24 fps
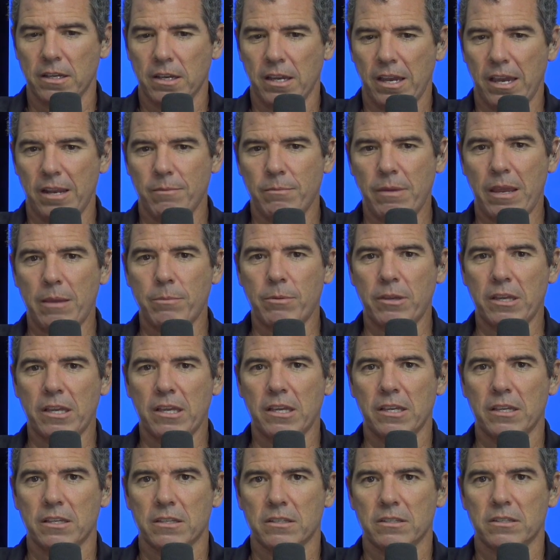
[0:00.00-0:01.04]
And
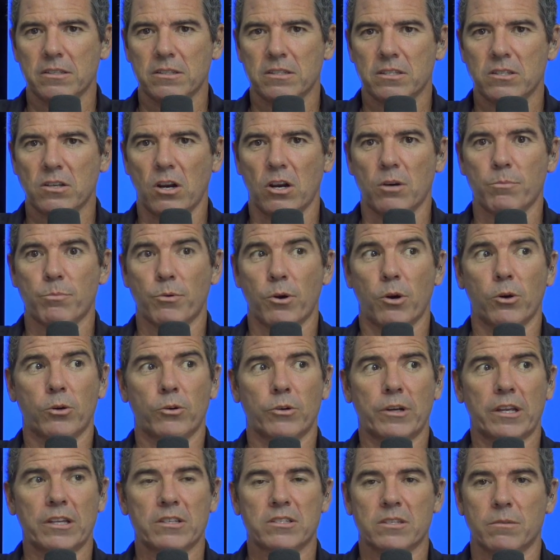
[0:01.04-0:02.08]
maybe start
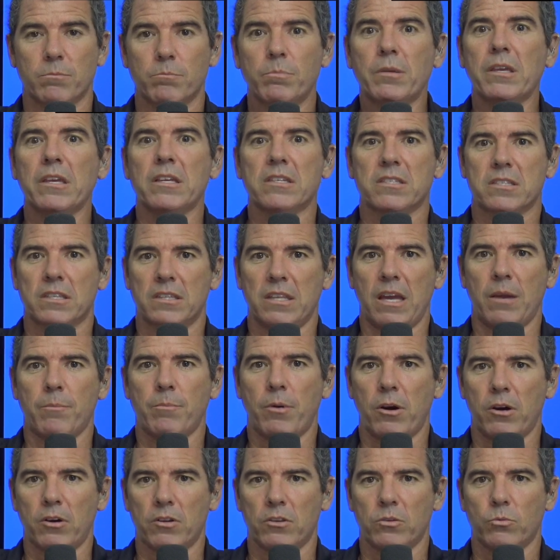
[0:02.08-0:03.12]
brokering some peace in that
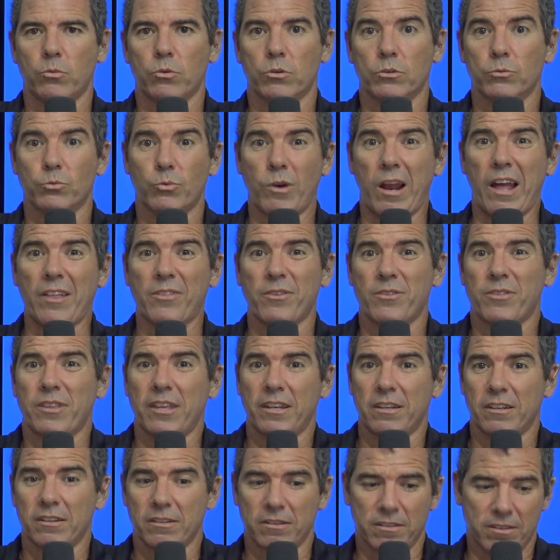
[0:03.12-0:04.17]
part of the world rather
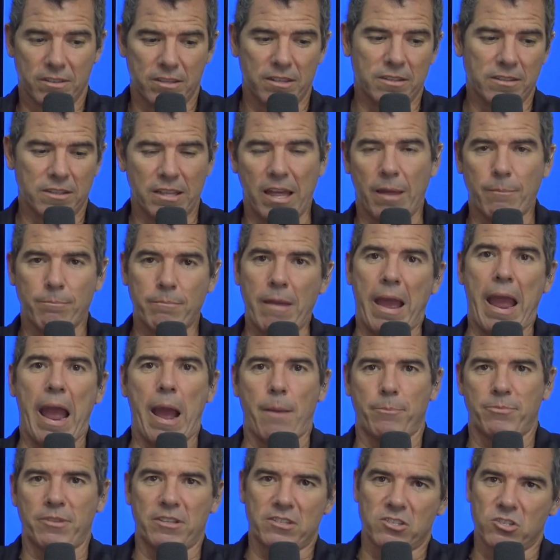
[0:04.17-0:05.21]
than that
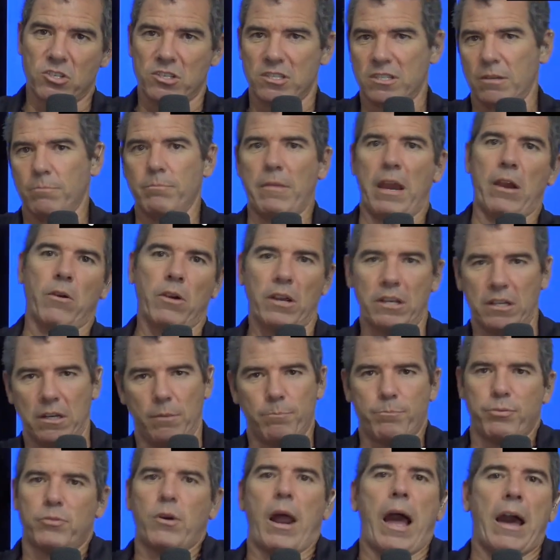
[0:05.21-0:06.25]
map that's just America
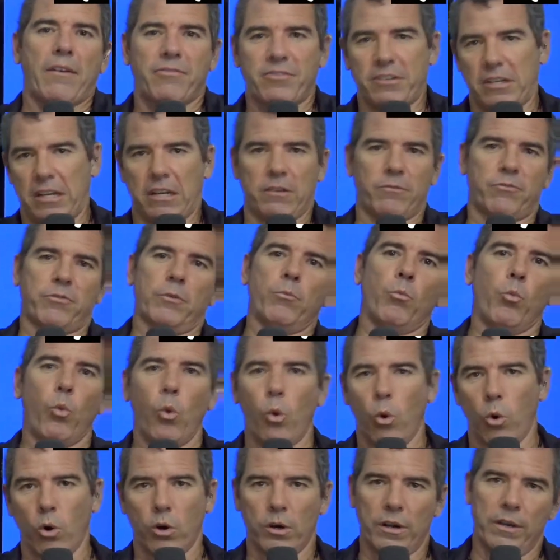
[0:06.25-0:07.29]
profiting from
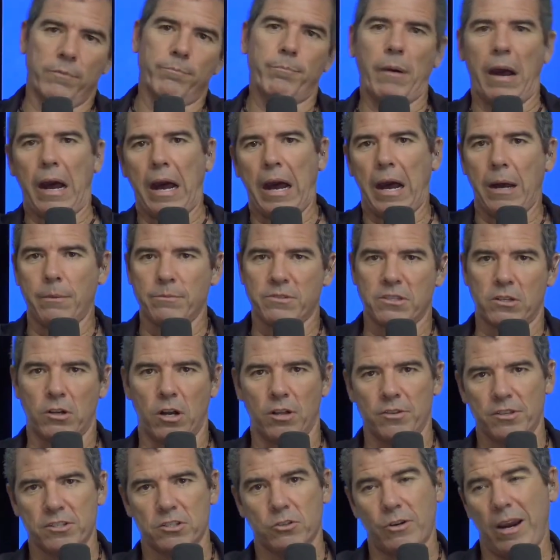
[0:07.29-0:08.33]
war and bombs and
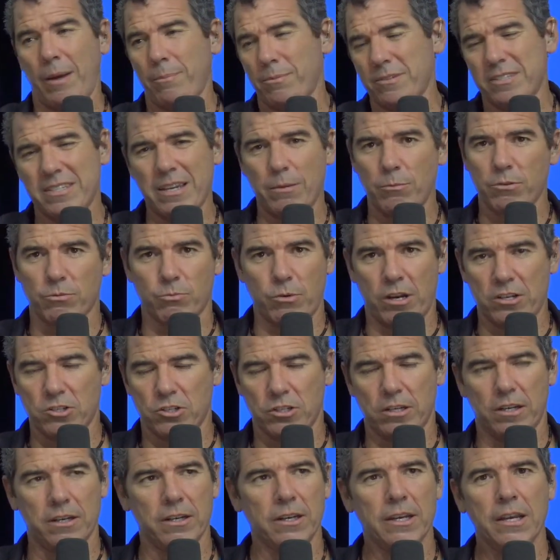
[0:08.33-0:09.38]
all this crap. And same with
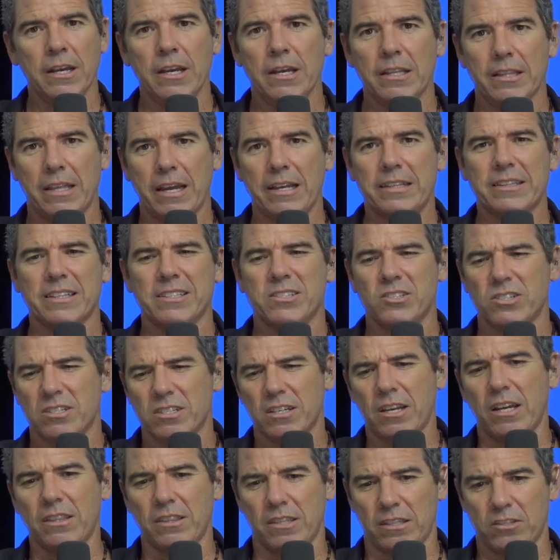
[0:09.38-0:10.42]
Russia. Like, let's just
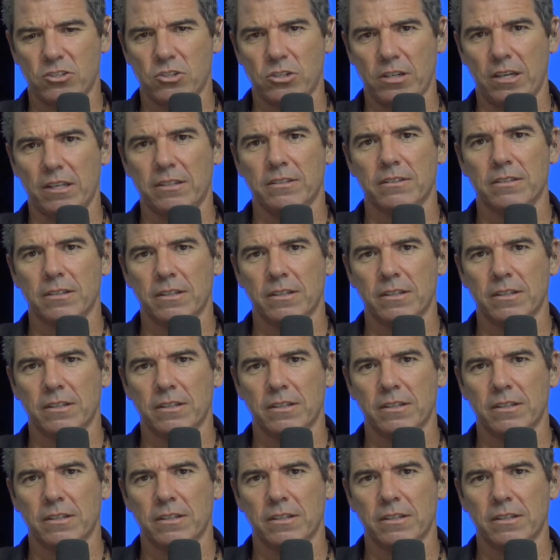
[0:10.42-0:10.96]
cut the shit.